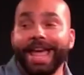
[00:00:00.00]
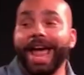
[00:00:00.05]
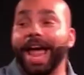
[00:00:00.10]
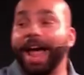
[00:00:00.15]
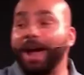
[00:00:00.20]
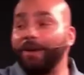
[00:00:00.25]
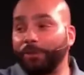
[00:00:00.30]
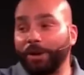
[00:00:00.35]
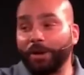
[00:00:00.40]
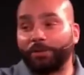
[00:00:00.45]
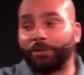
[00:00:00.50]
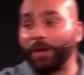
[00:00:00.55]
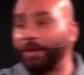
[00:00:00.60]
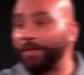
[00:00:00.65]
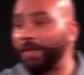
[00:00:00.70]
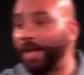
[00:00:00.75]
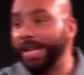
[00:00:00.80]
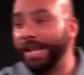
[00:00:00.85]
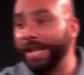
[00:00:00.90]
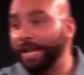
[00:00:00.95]

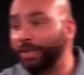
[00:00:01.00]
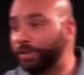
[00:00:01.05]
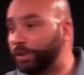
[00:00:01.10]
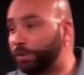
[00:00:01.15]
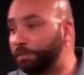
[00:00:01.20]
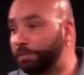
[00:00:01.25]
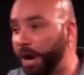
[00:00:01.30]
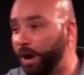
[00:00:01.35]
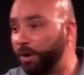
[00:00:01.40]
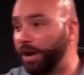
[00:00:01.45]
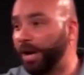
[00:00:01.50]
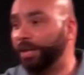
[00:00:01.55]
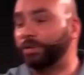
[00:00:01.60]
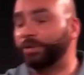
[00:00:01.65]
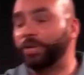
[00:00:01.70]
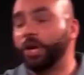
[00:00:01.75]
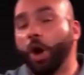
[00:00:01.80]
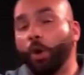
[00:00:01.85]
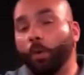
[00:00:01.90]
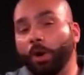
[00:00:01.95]
Everything that he
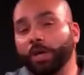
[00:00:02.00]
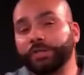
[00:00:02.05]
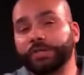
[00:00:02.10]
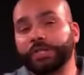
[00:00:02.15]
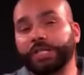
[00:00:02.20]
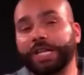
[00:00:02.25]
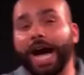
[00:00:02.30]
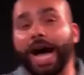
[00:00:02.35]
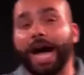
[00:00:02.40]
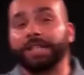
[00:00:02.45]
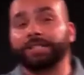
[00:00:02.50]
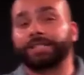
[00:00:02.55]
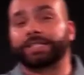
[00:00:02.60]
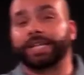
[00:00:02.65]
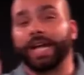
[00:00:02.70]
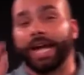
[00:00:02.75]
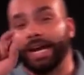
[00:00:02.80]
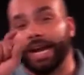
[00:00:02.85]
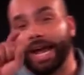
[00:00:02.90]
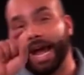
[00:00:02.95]
experienced was God saying,